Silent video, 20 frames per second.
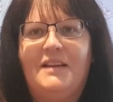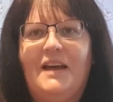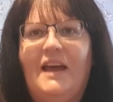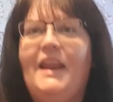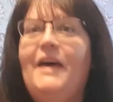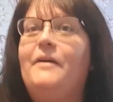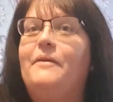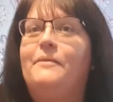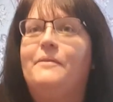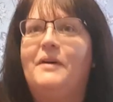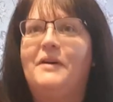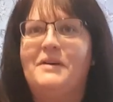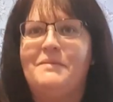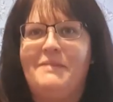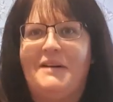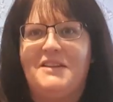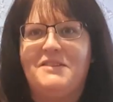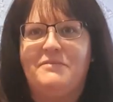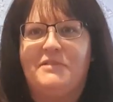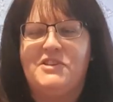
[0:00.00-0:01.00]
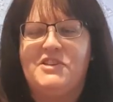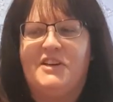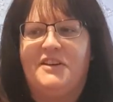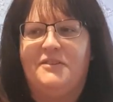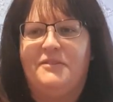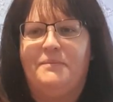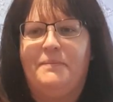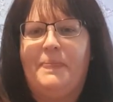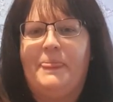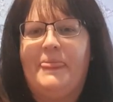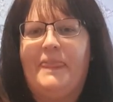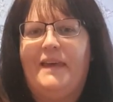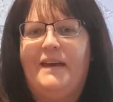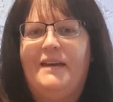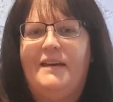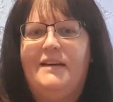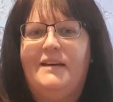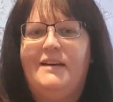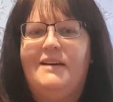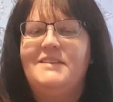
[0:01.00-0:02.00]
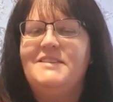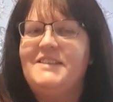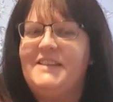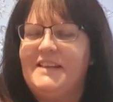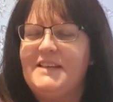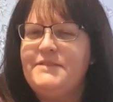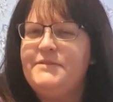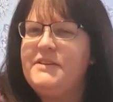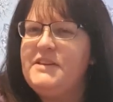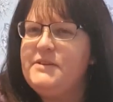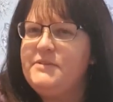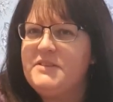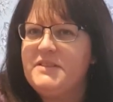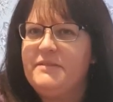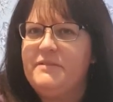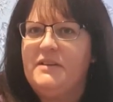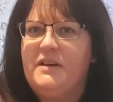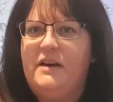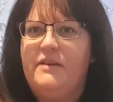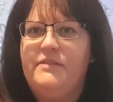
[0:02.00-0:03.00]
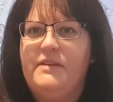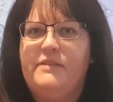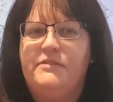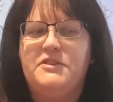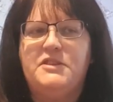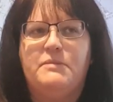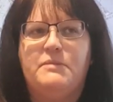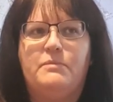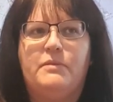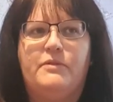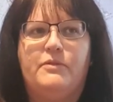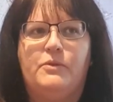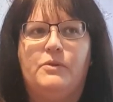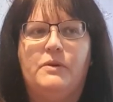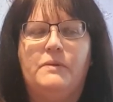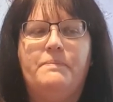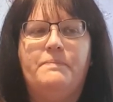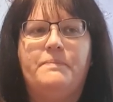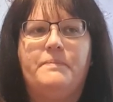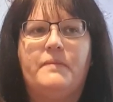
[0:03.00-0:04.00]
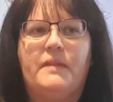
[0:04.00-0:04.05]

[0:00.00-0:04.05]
Hello, welcome back to my channel. Today's video is something I've never done before.